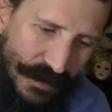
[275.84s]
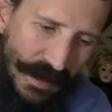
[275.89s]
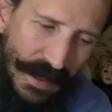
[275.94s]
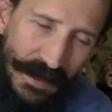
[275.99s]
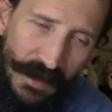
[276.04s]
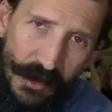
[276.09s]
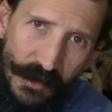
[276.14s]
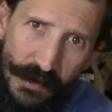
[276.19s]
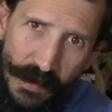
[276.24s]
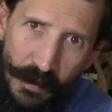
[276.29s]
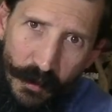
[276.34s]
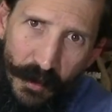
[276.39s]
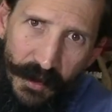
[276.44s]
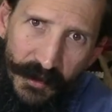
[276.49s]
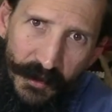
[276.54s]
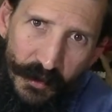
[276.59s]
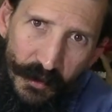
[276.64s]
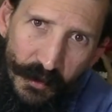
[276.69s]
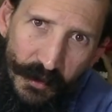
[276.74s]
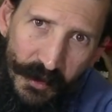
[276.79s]
And also I'm
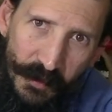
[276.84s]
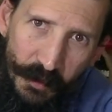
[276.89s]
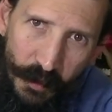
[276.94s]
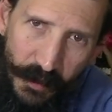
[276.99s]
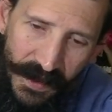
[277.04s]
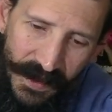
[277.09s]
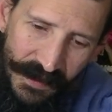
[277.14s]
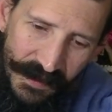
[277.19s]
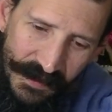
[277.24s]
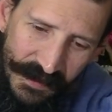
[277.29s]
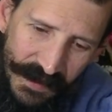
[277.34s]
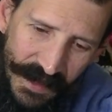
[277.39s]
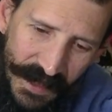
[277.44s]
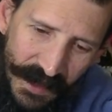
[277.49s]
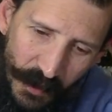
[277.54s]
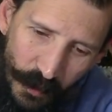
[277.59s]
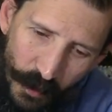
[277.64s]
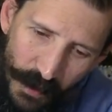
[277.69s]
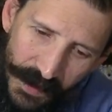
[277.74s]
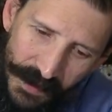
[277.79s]
going to spray it
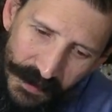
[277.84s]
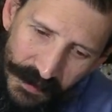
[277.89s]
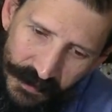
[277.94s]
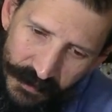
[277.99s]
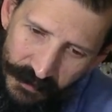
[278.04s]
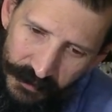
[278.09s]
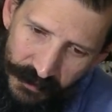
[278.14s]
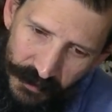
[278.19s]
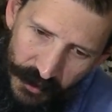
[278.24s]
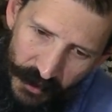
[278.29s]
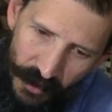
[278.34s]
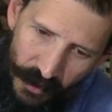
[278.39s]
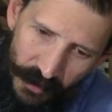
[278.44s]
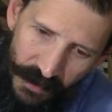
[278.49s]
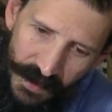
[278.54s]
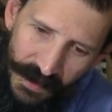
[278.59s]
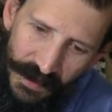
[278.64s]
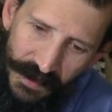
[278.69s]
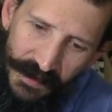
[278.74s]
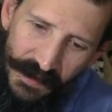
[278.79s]
sideways so
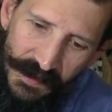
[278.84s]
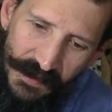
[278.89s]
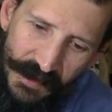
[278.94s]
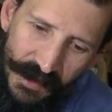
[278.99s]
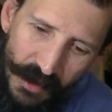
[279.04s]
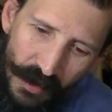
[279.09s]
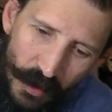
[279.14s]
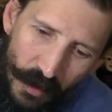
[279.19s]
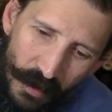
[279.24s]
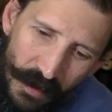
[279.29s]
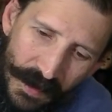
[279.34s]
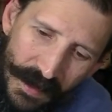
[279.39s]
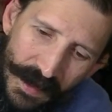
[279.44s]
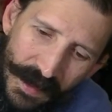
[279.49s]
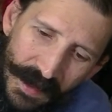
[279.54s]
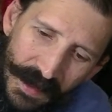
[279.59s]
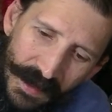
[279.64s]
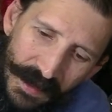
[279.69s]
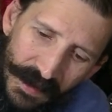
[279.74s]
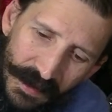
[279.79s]
that it doesn't go
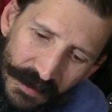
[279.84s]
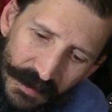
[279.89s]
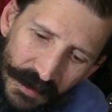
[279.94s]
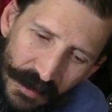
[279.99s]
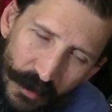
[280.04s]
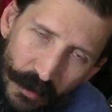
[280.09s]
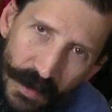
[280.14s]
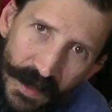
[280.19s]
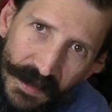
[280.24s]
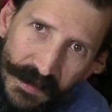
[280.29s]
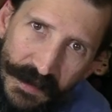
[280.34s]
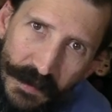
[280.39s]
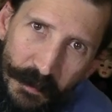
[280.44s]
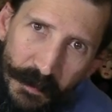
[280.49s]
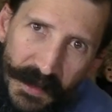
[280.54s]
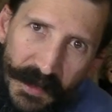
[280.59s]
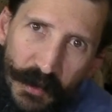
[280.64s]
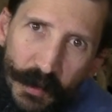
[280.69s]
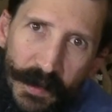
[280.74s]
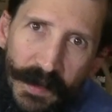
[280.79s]
in the cracks in
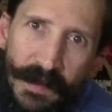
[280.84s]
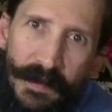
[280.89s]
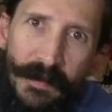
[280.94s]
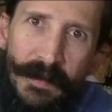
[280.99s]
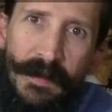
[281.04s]
between.